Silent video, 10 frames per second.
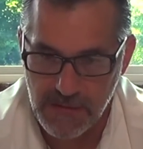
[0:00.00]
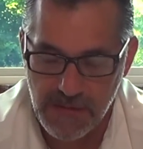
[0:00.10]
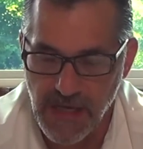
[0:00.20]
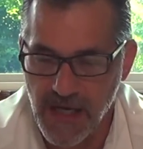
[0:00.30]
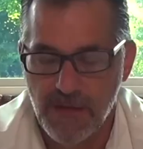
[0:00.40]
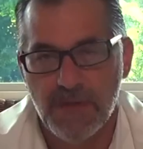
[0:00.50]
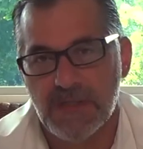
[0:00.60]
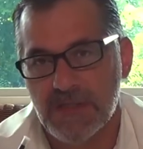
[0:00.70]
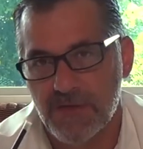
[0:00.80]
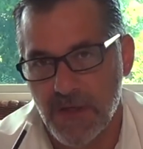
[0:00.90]

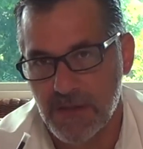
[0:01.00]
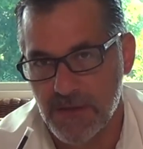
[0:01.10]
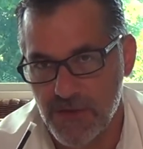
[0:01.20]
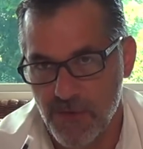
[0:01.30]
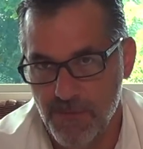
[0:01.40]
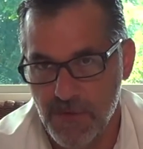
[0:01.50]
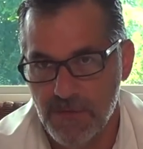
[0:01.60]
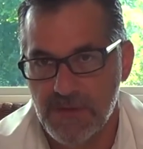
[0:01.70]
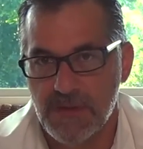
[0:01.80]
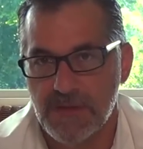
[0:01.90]
Cannabis strengthens your
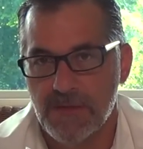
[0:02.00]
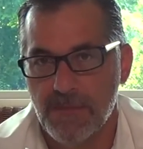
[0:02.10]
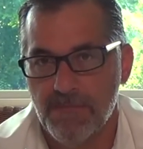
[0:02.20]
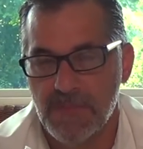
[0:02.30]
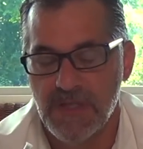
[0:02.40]
immune system.